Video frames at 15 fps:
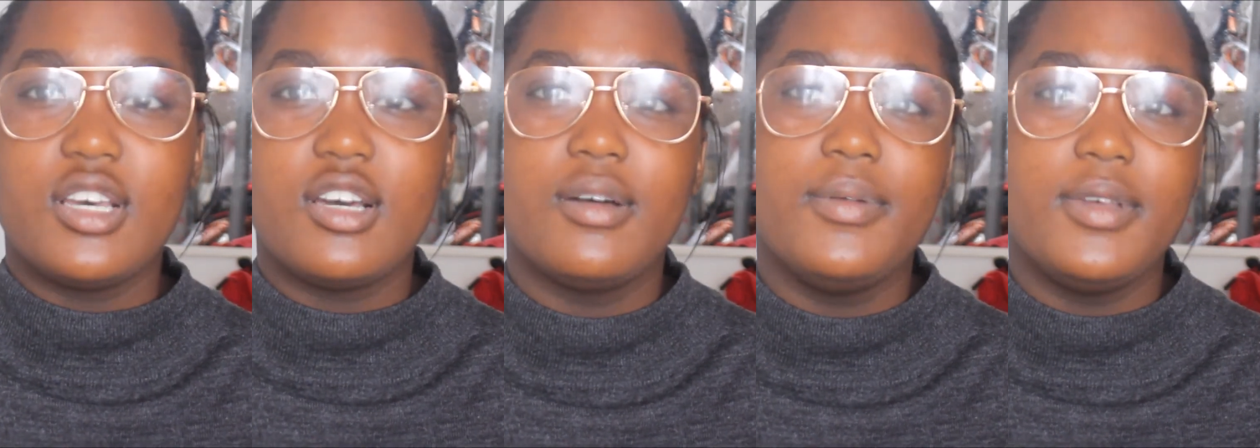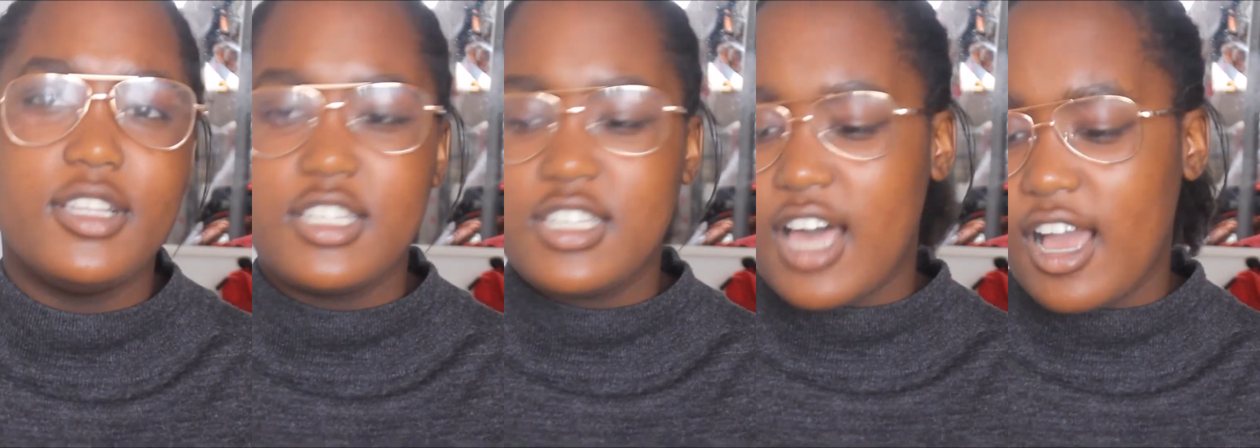I
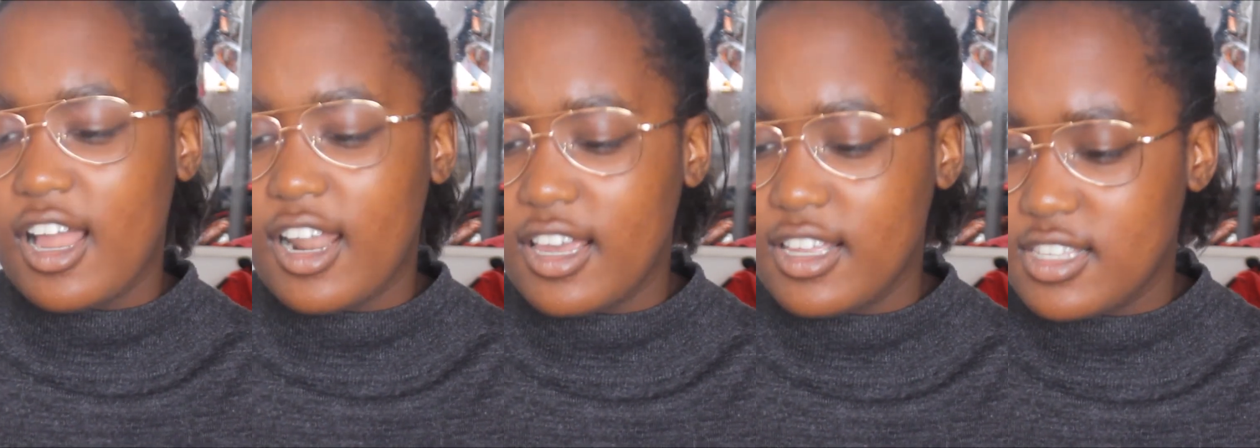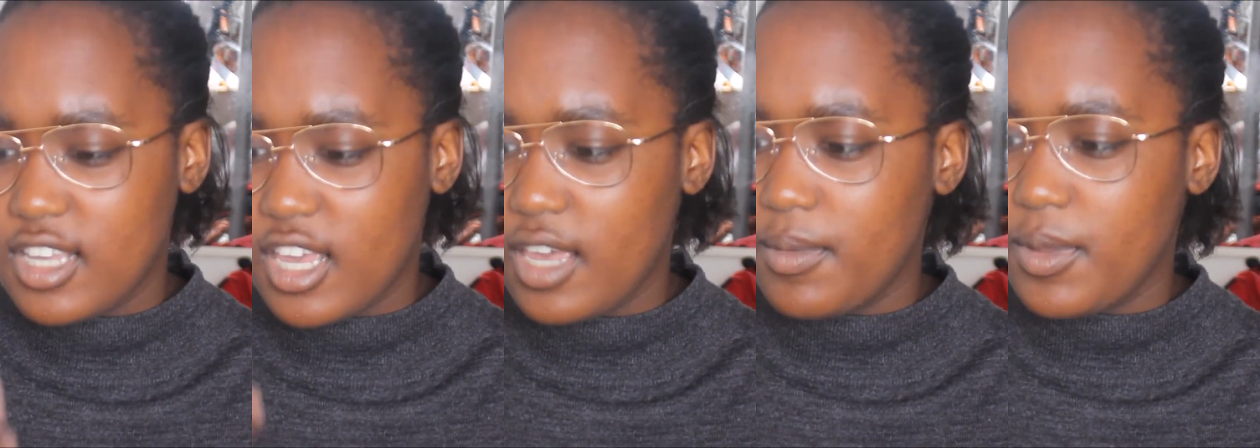mean this
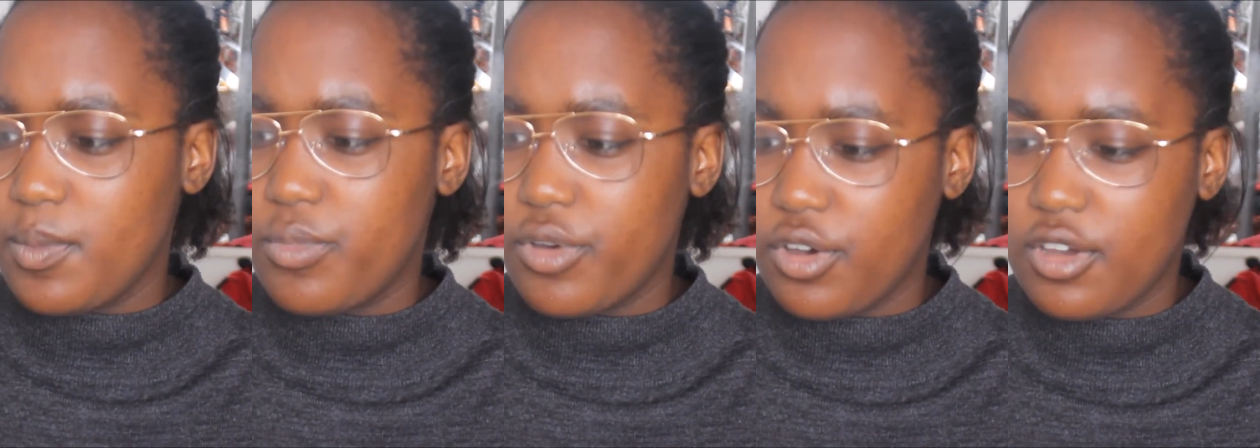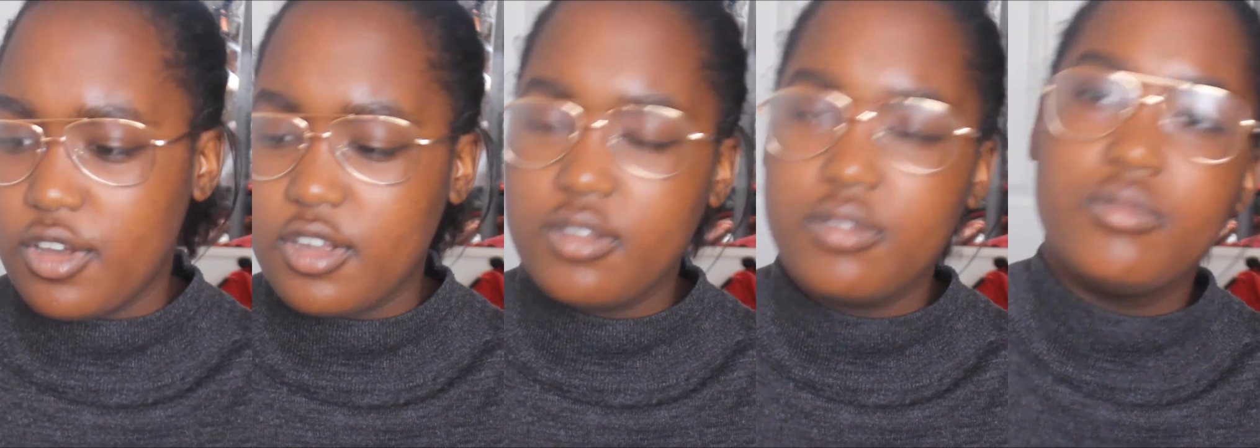highlight came in
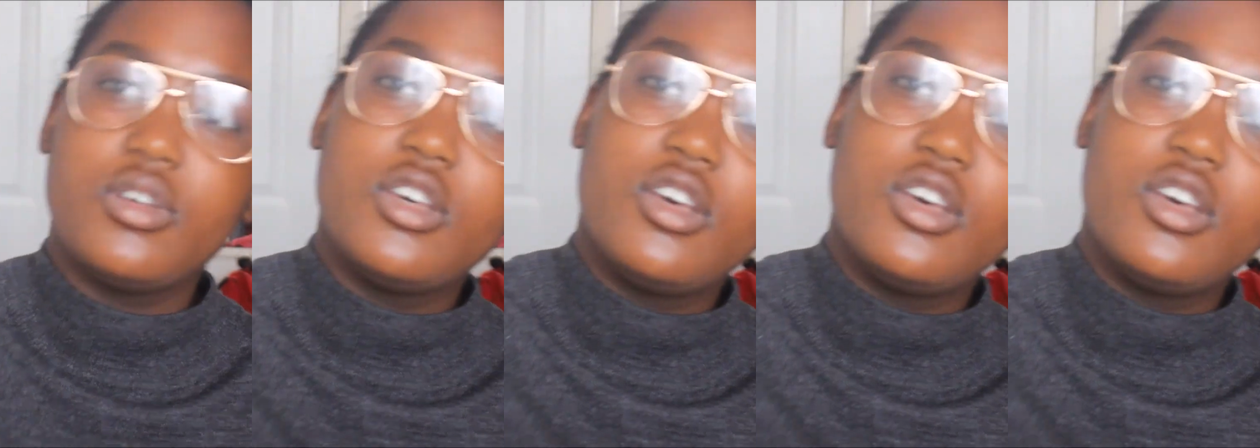broken.